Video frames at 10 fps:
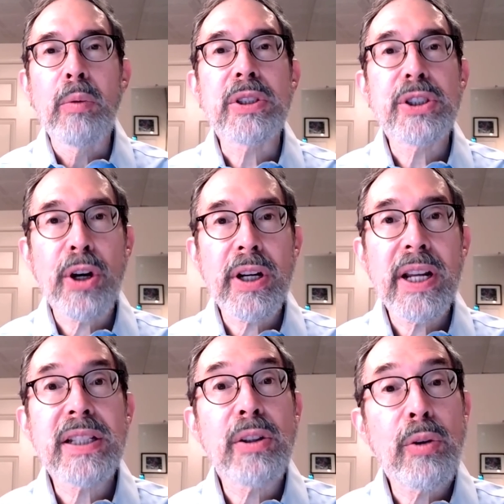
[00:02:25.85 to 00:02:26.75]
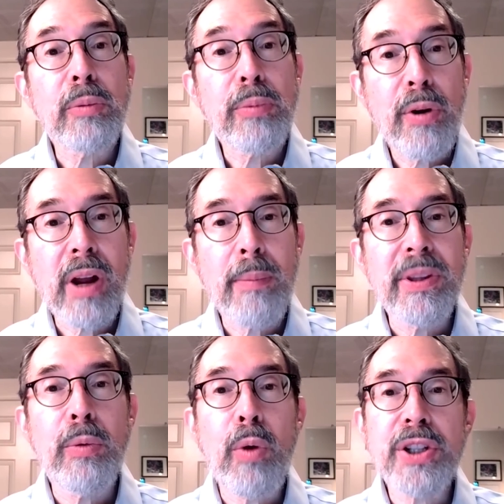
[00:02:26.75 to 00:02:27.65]
What started as a local program
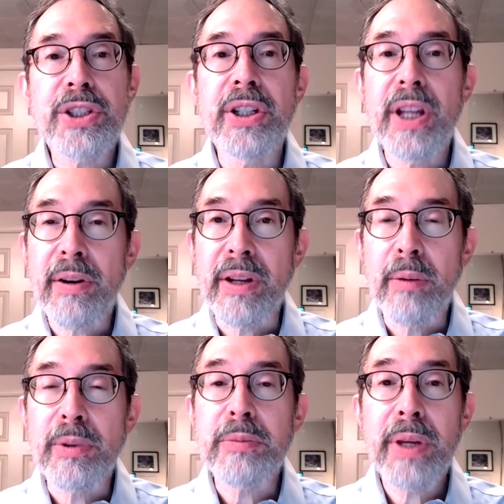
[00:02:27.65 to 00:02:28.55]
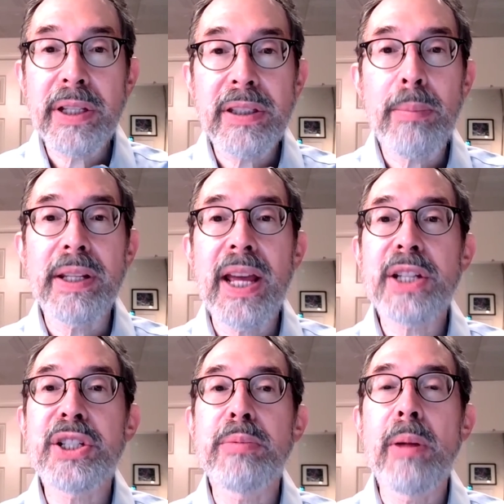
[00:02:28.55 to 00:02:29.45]
in the Washington area was picked up by
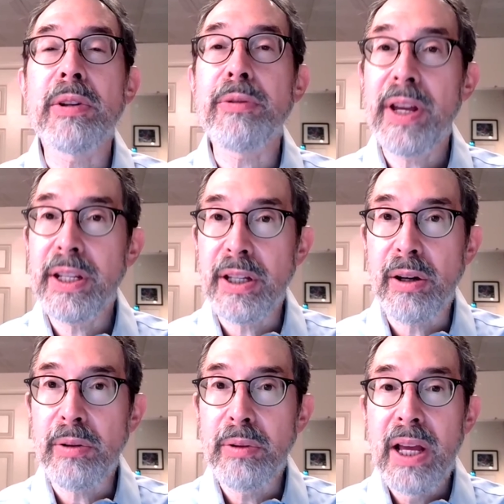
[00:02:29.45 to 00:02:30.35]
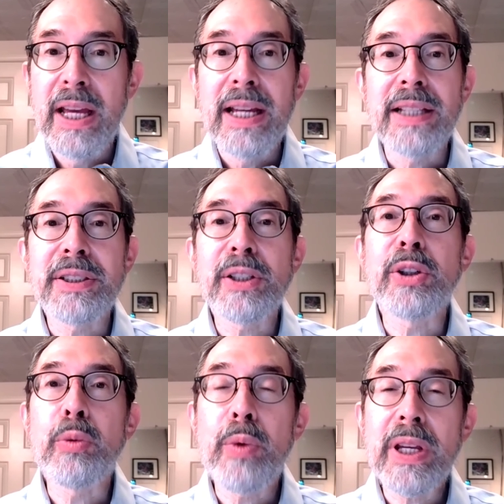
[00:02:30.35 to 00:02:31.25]
National Public Radio until
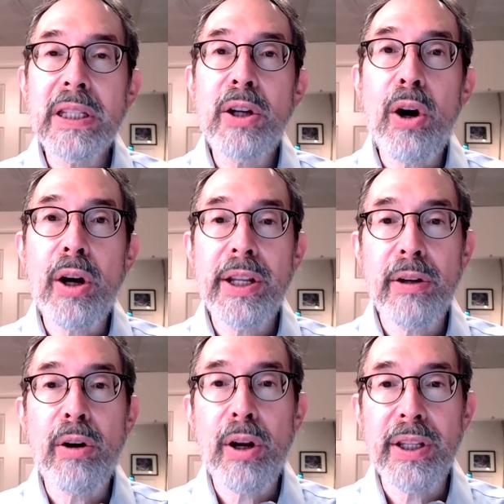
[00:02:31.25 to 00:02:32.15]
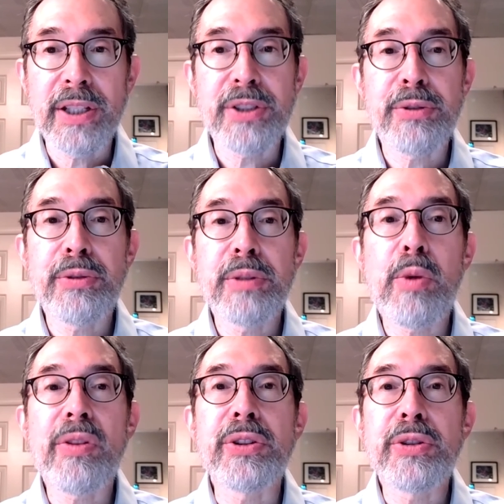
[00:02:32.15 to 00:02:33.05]
her weekly on-air audience grew to
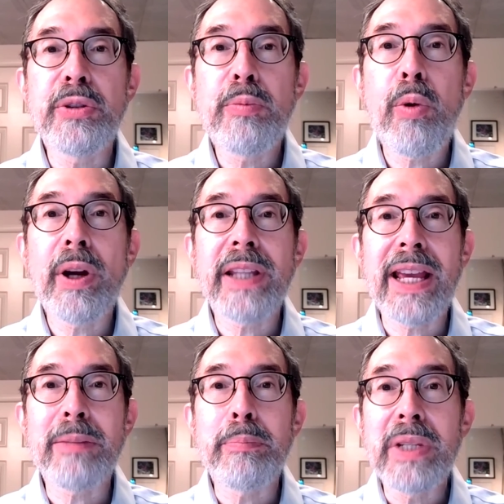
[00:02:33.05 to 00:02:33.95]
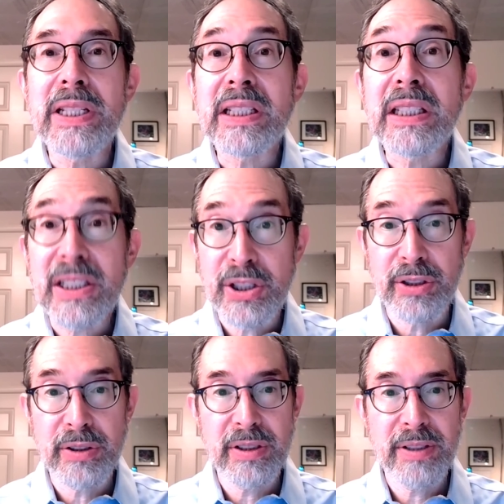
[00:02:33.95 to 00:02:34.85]
more than 2.8 million
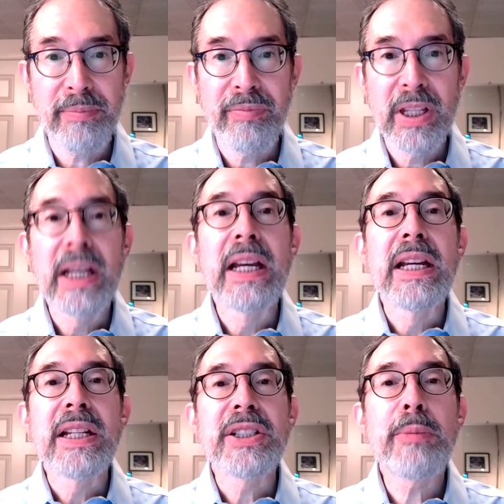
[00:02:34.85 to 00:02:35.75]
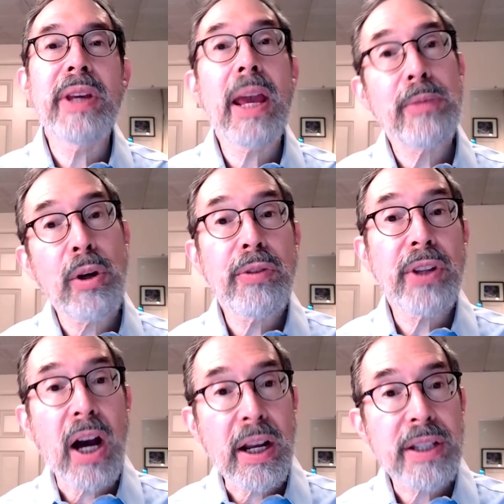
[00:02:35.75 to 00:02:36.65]
listeners. She became known for
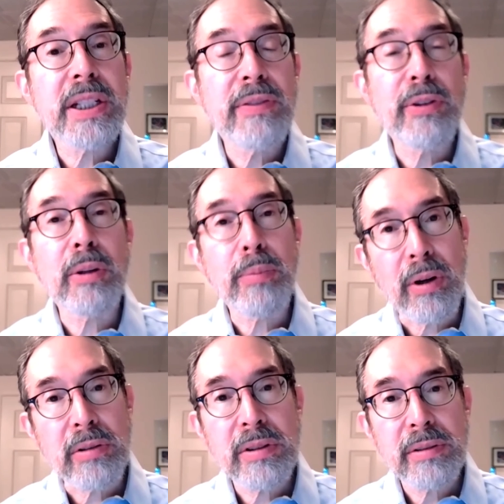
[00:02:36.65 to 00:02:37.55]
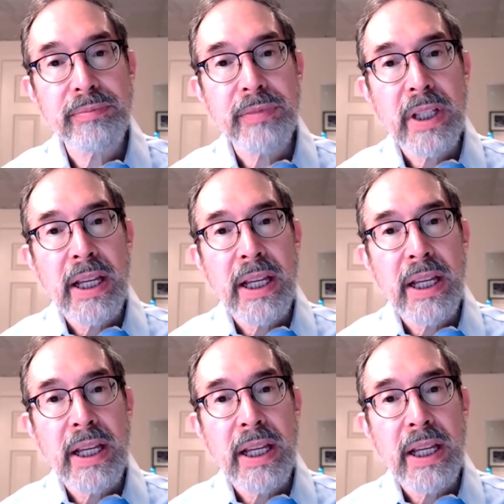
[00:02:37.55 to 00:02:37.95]
the honesty of her approach